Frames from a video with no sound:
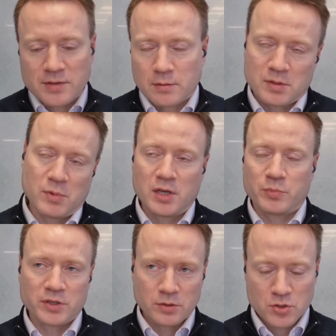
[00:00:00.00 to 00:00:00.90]
in my
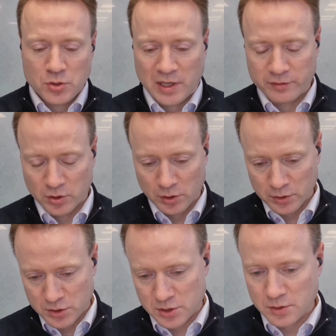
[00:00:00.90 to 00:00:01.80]
opinion, you should have a
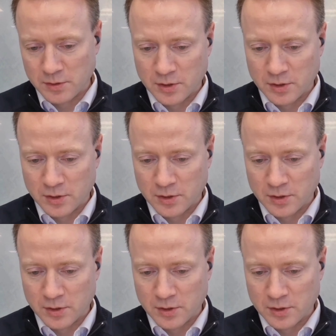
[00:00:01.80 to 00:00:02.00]
knowledge,